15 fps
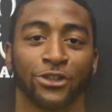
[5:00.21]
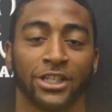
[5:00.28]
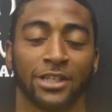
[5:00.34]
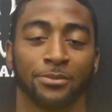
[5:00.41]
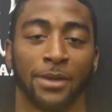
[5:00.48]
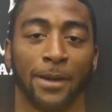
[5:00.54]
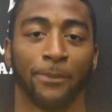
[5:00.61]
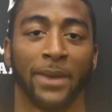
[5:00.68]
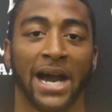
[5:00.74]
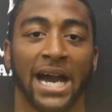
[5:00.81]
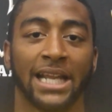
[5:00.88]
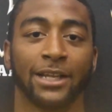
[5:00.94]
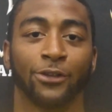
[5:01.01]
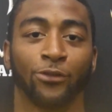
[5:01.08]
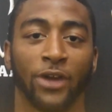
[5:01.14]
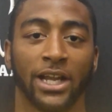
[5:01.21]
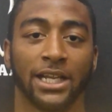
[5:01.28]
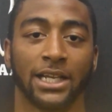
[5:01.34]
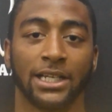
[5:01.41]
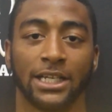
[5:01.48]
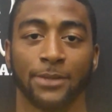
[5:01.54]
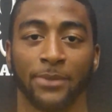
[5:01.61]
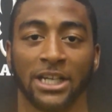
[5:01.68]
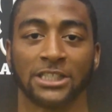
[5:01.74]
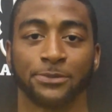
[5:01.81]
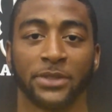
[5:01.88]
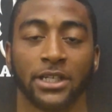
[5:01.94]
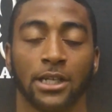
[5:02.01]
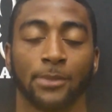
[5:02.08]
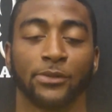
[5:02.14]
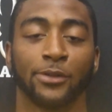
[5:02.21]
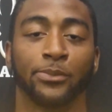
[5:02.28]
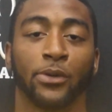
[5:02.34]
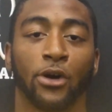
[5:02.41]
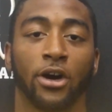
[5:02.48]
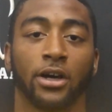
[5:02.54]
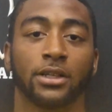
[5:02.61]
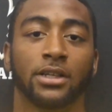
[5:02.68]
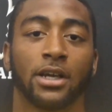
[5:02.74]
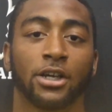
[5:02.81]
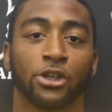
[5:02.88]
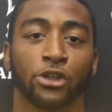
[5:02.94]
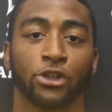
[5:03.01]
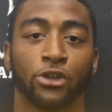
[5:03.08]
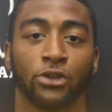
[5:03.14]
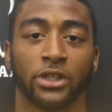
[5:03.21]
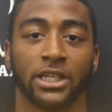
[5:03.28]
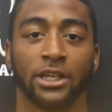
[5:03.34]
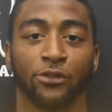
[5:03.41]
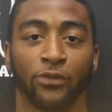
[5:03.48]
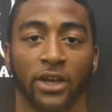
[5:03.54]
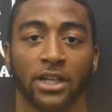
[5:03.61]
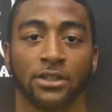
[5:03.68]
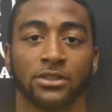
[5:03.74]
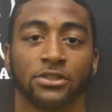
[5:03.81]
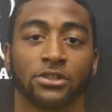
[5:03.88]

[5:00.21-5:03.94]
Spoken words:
getting my body ready and getting my speed up to par. Getting ready